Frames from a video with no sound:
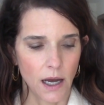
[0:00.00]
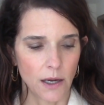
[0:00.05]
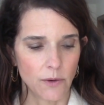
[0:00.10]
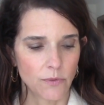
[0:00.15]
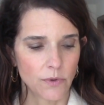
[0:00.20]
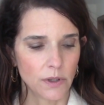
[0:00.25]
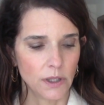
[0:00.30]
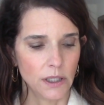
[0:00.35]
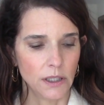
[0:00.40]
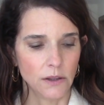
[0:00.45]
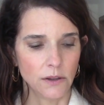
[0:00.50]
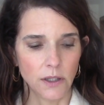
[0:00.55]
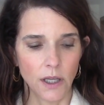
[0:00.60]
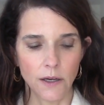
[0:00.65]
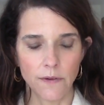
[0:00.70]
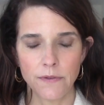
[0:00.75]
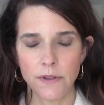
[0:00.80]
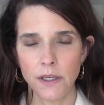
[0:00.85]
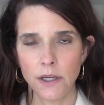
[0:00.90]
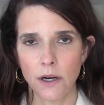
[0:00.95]
I really
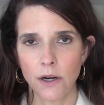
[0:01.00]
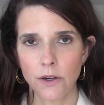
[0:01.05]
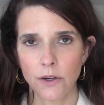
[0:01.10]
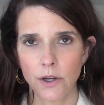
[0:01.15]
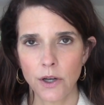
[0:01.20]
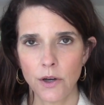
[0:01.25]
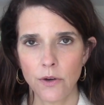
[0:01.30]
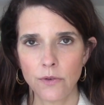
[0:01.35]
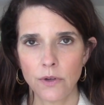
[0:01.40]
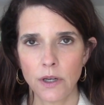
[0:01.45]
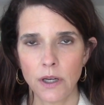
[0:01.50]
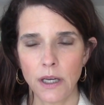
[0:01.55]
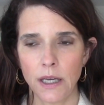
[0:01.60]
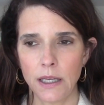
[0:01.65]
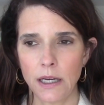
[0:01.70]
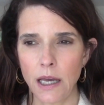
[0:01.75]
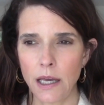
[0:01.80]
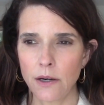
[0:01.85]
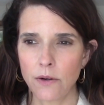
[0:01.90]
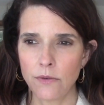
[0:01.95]
love the Arcona,
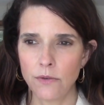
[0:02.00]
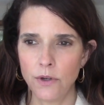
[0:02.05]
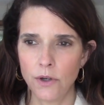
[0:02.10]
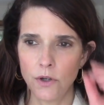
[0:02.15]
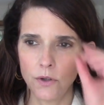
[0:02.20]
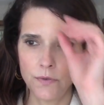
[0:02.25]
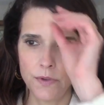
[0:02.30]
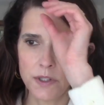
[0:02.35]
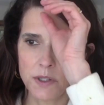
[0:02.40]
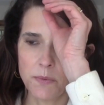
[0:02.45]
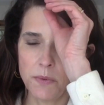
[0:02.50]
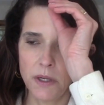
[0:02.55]
and I don't know if it's